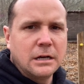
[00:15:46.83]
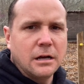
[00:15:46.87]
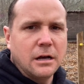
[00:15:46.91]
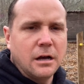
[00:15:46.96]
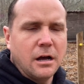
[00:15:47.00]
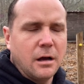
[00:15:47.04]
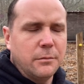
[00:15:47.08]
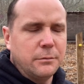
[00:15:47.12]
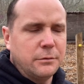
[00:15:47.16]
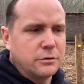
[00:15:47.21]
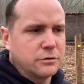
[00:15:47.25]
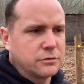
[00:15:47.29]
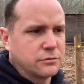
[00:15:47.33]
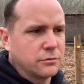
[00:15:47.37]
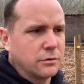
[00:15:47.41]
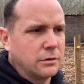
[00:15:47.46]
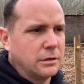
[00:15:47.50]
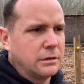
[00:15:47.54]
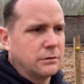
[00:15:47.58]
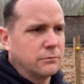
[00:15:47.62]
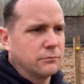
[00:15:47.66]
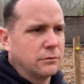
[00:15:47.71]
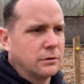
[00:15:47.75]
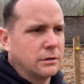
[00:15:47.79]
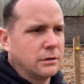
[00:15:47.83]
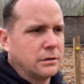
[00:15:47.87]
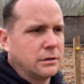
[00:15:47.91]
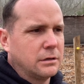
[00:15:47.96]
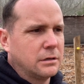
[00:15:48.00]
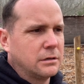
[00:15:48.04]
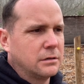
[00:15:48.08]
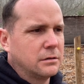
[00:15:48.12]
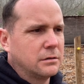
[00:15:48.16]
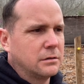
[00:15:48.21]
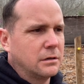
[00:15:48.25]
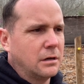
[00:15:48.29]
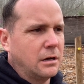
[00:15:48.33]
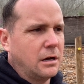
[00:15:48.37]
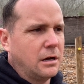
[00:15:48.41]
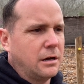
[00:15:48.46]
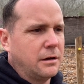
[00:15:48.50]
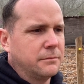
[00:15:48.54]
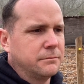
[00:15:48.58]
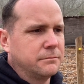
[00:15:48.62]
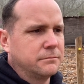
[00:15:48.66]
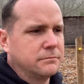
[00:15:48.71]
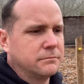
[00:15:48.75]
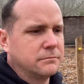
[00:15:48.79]
Um, it was really, really
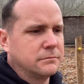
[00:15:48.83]
uh,